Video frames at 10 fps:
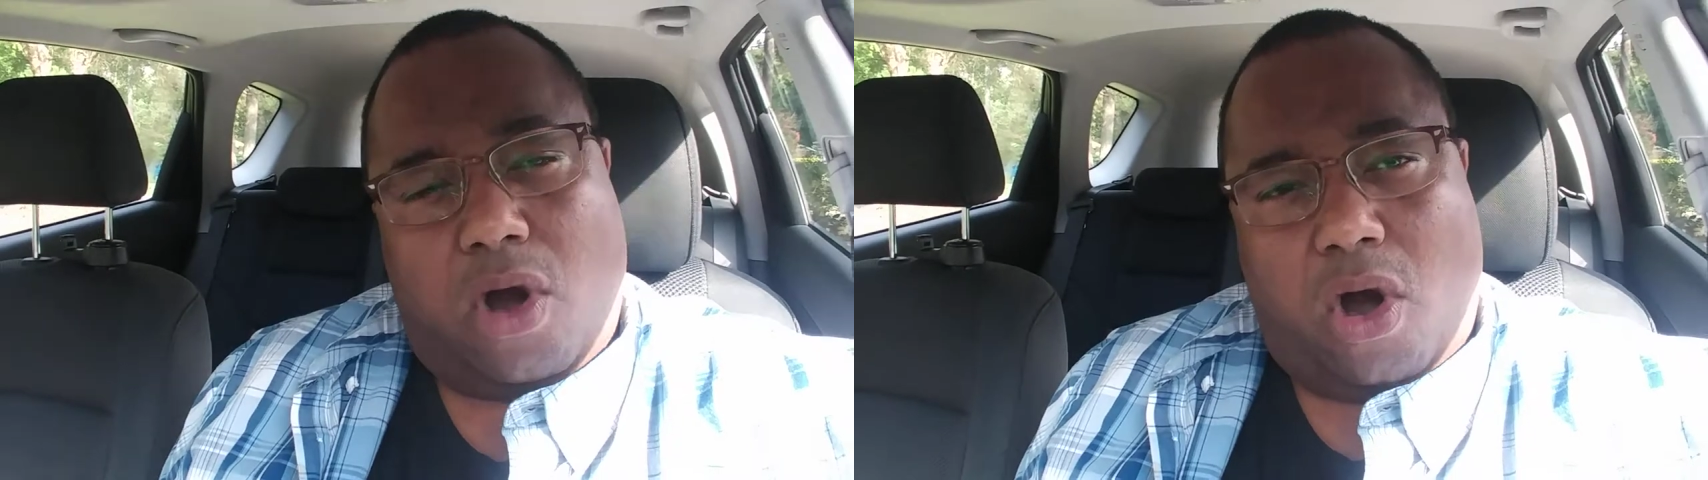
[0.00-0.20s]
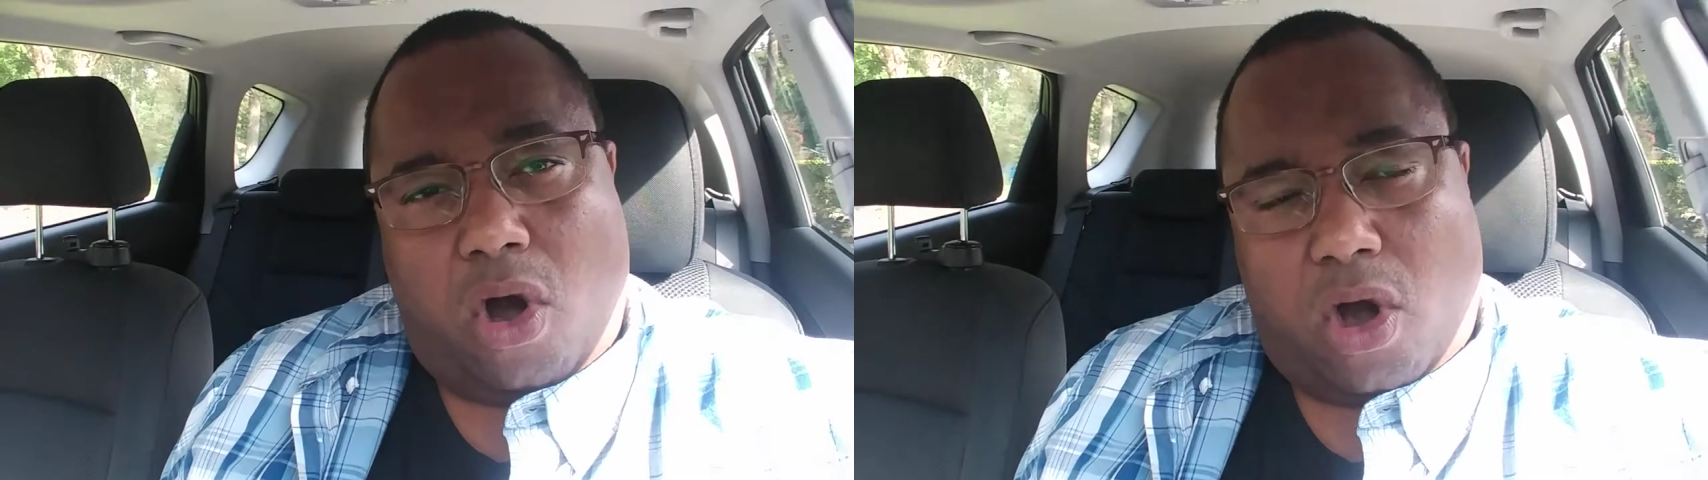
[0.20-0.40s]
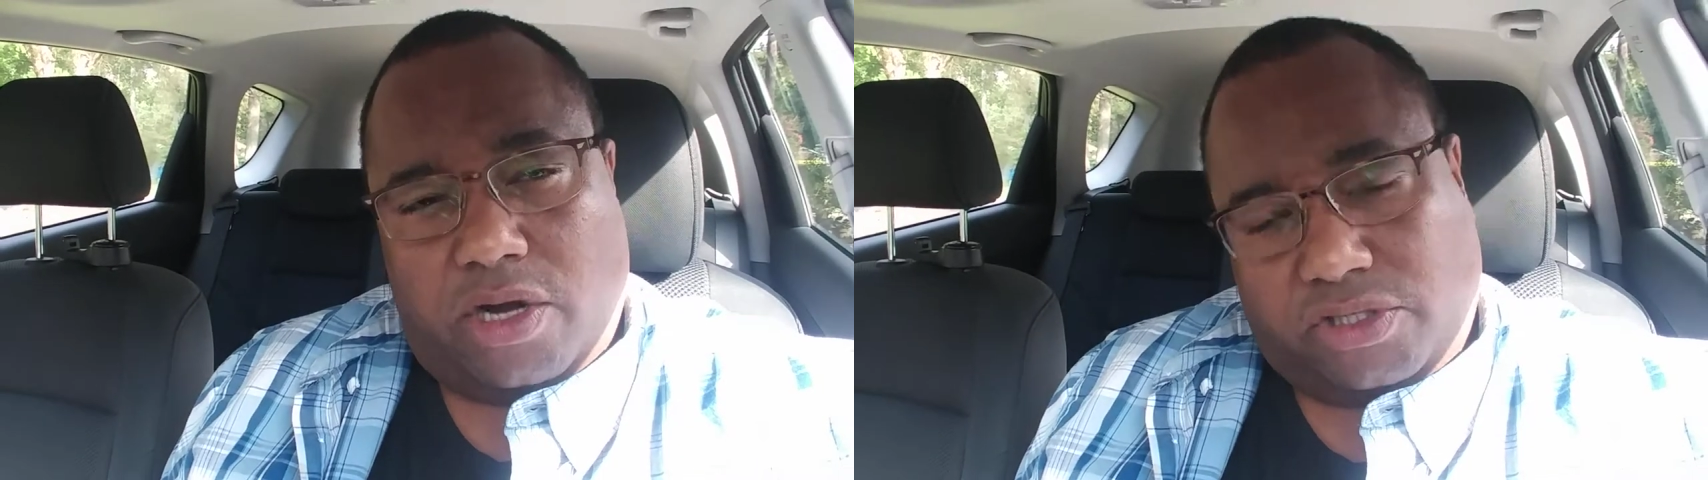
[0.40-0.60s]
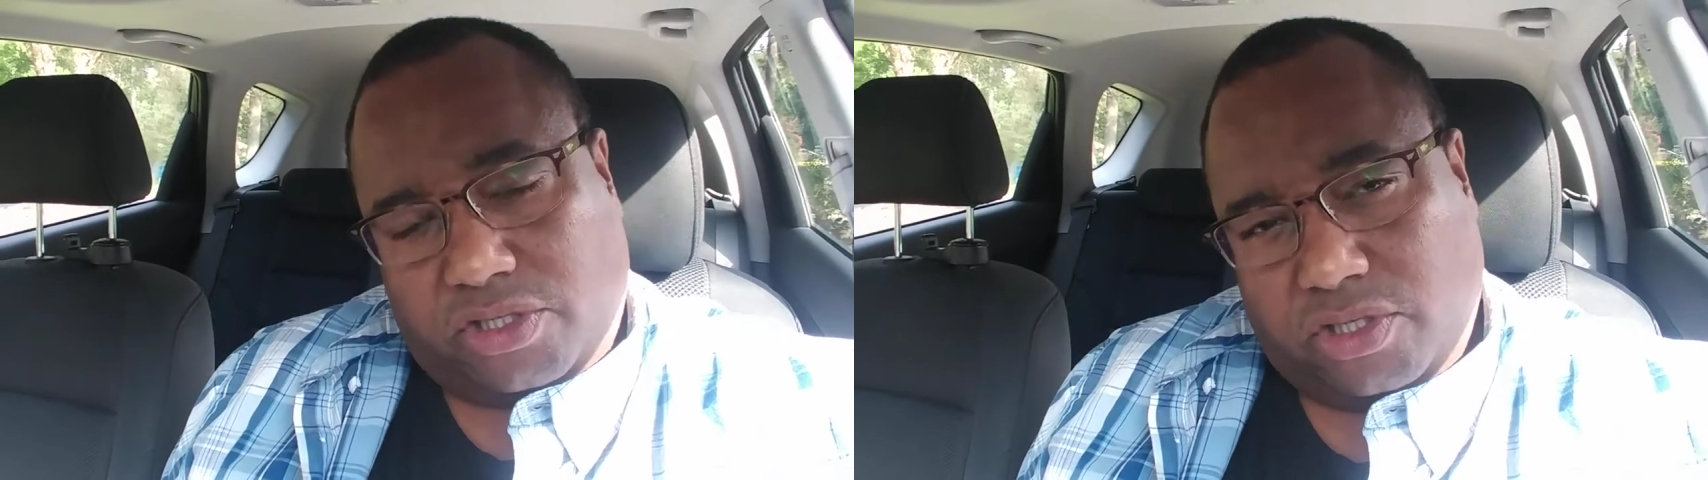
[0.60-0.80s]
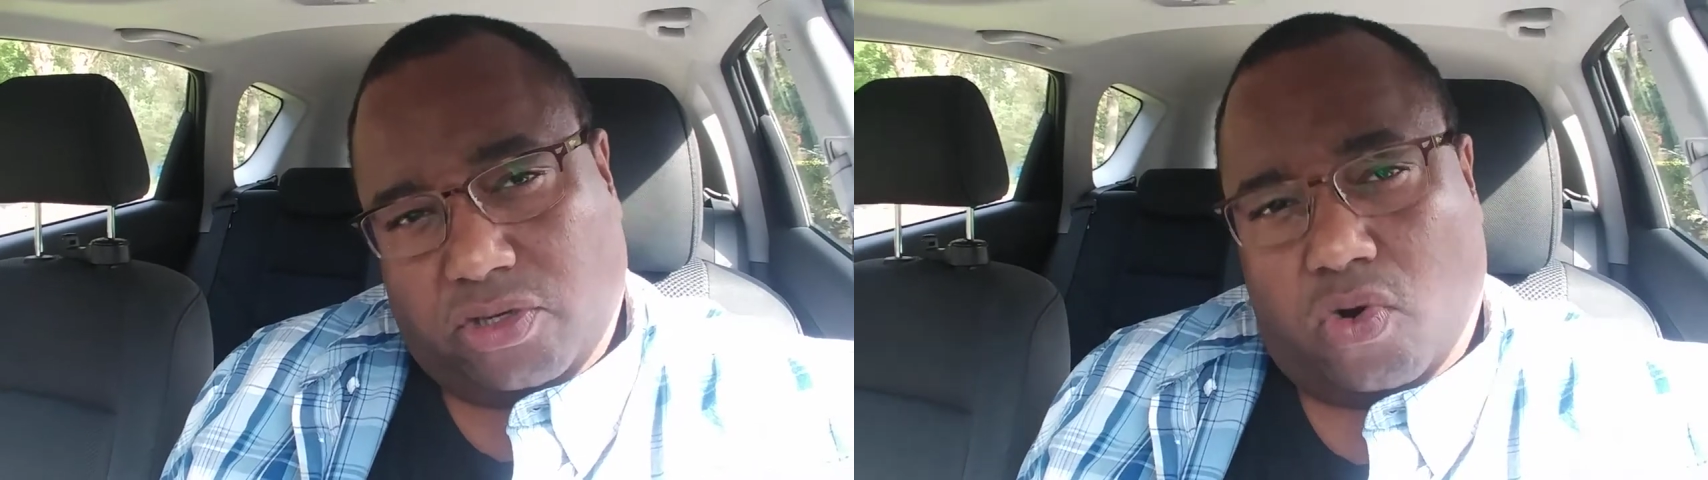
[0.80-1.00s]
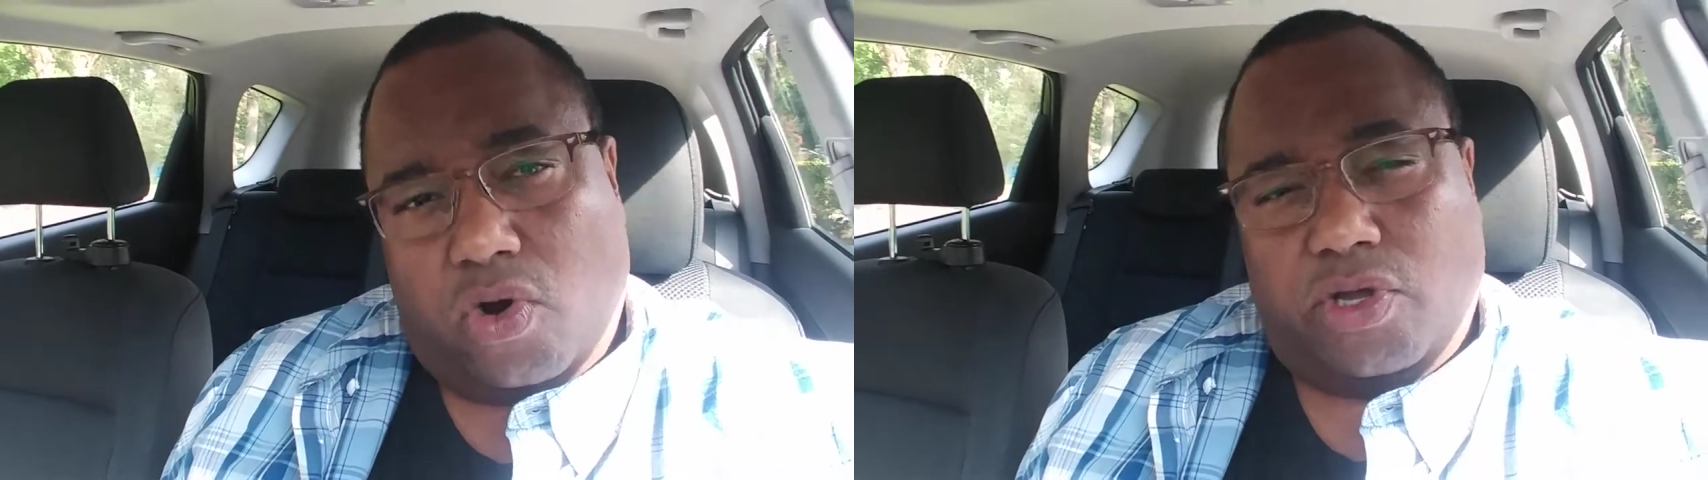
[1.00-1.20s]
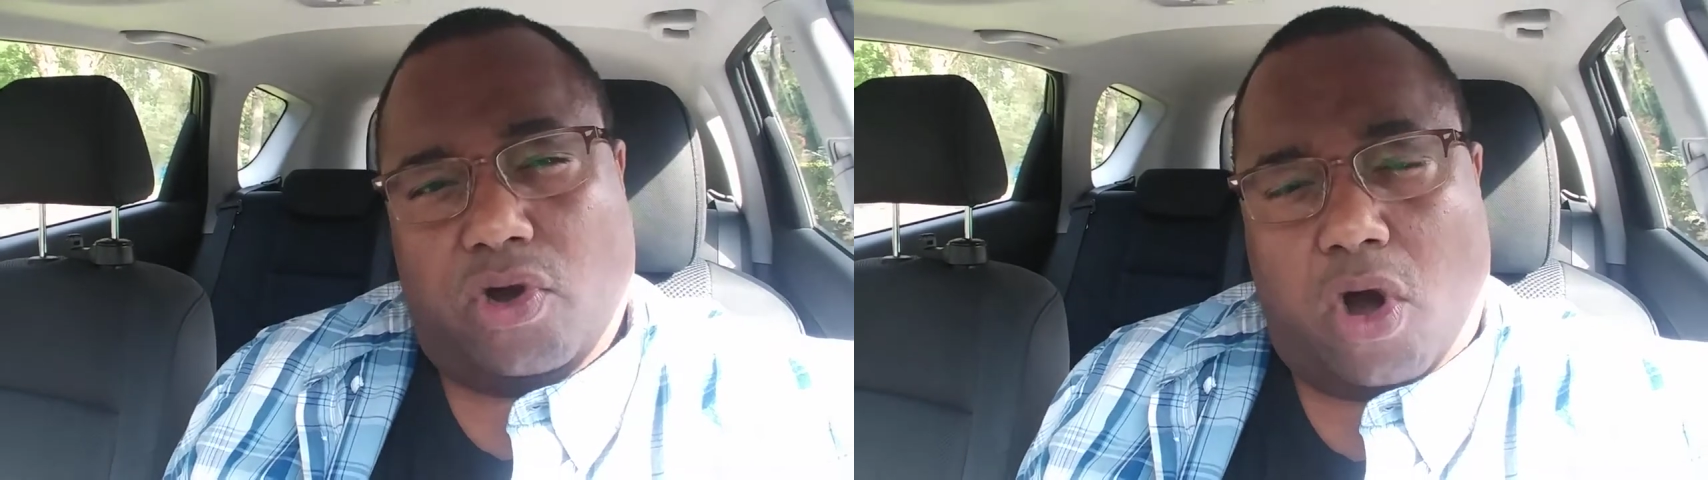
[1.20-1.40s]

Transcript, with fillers: art or your